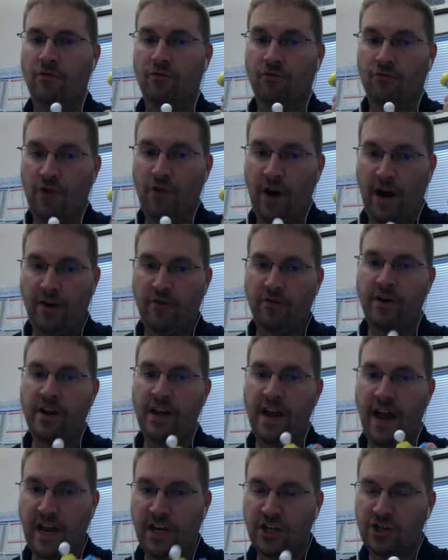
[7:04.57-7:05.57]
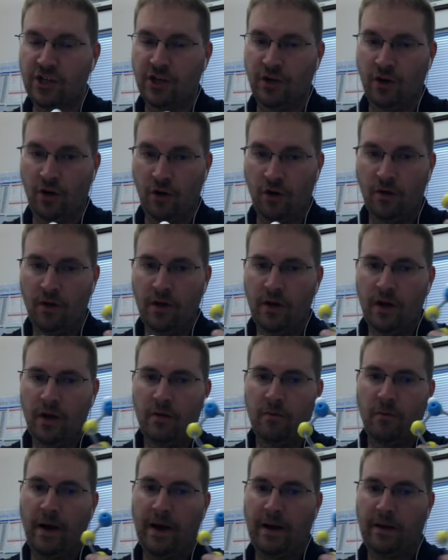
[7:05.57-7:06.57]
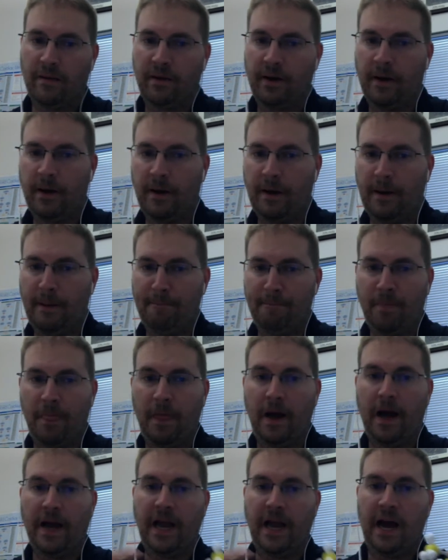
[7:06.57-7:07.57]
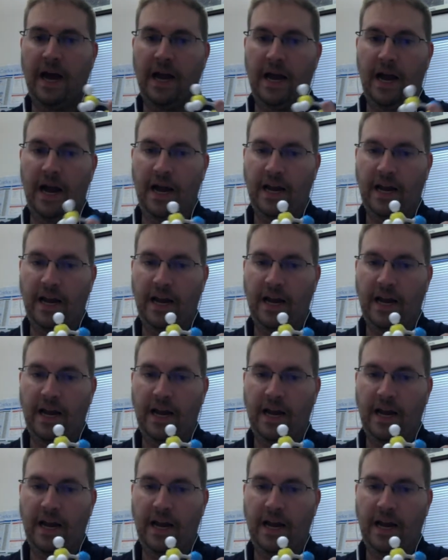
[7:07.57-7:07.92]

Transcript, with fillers: recreational like um, I, I,